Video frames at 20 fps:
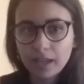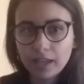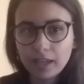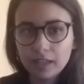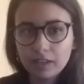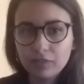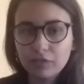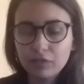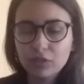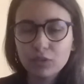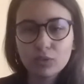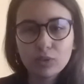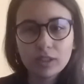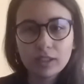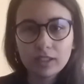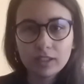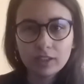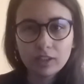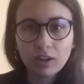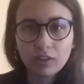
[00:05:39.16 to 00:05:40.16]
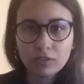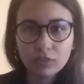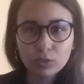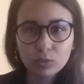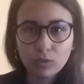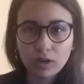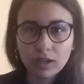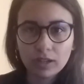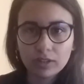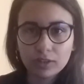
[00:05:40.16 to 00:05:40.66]
if you really loved
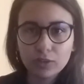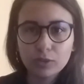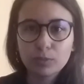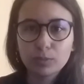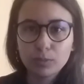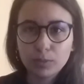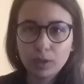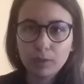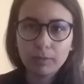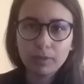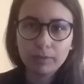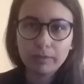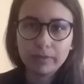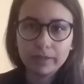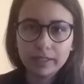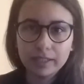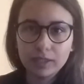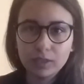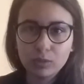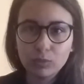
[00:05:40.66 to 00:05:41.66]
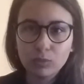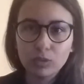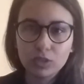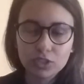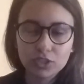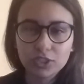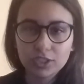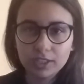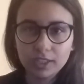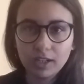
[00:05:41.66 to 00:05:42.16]
one, you probably
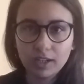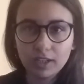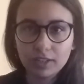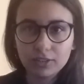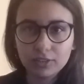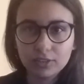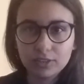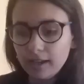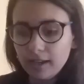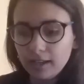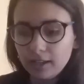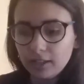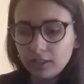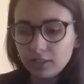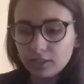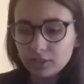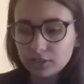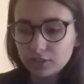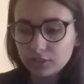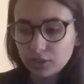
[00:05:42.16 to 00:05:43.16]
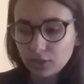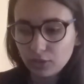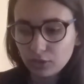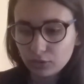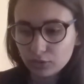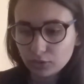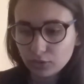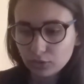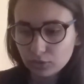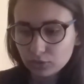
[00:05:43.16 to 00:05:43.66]
watched the other.
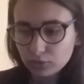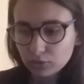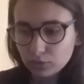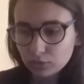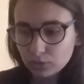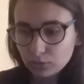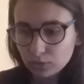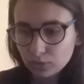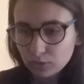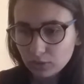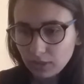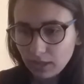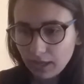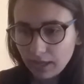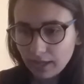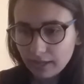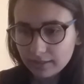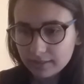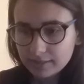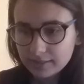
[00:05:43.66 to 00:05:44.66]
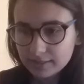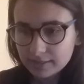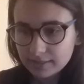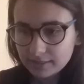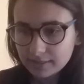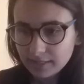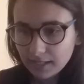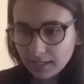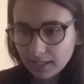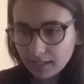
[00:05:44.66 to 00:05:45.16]
So Doctor Who, I'd
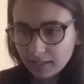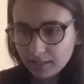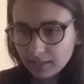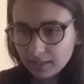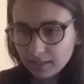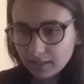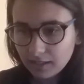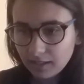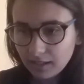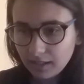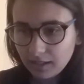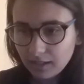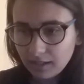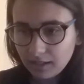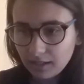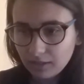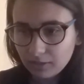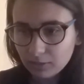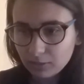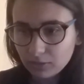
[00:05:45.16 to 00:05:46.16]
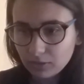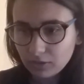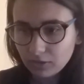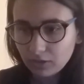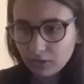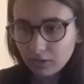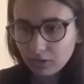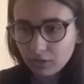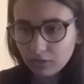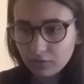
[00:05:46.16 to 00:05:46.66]
say out
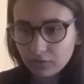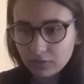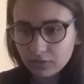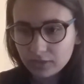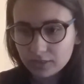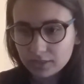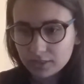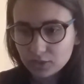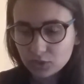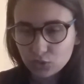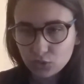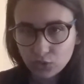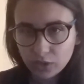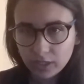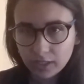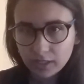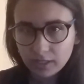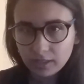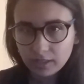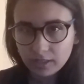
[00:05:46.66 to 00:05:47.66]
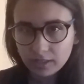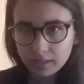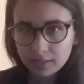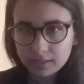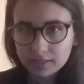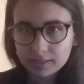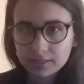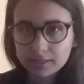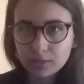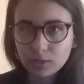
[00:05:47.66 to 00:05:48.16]
all of these three
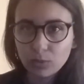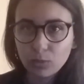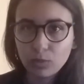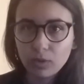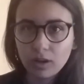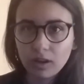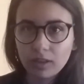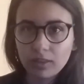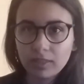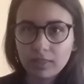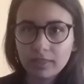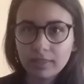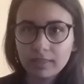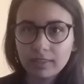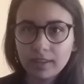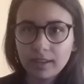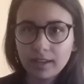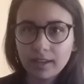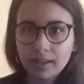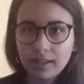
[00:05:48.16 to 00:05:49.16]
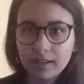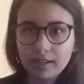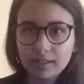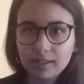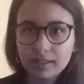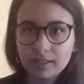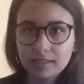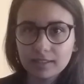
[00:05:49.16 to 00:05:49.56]
is the one that